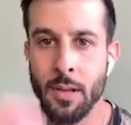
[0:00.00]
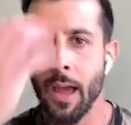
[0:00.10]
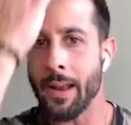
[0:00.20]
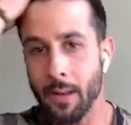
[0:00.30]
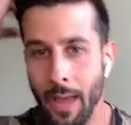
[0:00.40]

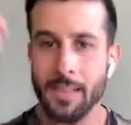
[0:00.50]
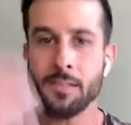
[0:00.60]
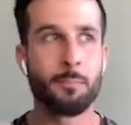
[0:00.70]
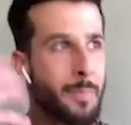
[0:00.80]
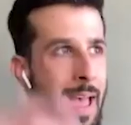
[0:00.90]
And yeah. as
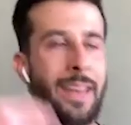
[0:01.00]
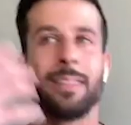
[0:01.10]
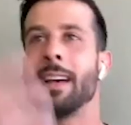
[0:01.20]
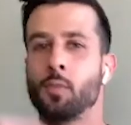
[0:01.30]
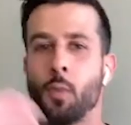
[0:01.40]
men,
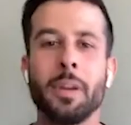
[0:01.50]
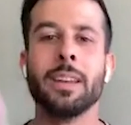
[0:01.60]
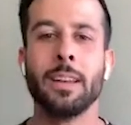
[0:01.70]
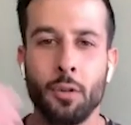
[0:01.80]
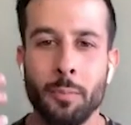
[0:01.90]
that's what we
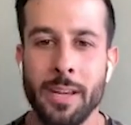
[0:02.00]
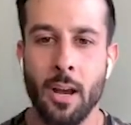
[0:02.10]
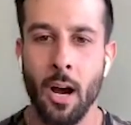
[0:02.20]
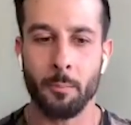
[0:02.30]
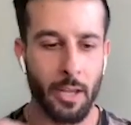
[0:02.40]
need to
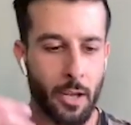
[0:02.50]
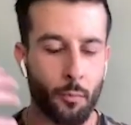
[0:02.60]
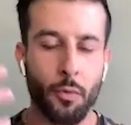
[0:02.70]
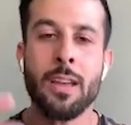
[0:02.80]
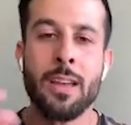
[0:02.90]
become. Like
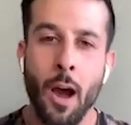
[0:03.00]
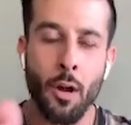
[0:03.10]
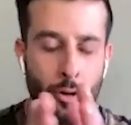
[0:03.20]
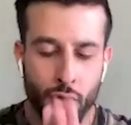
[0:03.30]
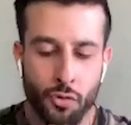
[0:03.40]
a, a,
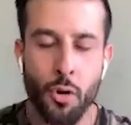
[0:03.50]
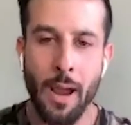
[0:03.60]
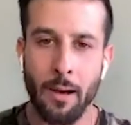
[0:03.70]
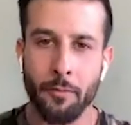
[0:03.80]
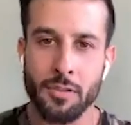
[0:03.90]
a true
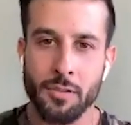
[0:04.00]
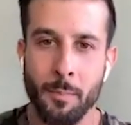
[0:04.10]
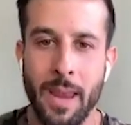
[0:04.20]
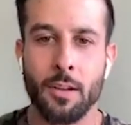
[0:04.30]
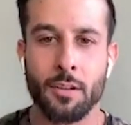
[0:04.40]
alpha's
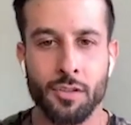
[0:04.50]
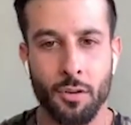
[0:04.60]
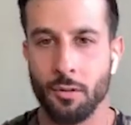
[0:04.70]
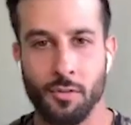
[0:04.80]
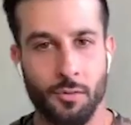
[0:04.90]
main
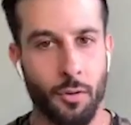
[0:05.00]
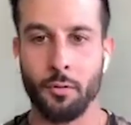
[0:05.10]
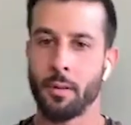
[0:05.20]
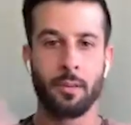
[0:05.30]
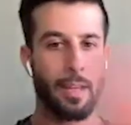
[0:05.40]
concern is growth.
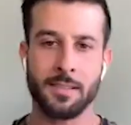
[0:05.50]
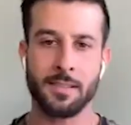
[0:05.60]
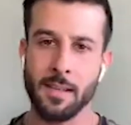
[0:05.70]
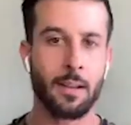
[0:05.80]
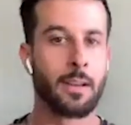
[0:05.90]
That's
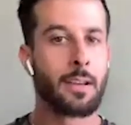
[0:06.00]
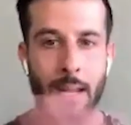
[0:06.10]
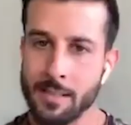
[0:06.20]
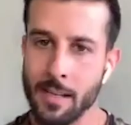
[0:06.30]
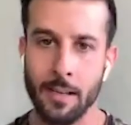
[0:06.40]
it.
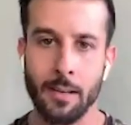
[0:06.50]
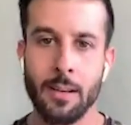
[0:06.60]
That's it.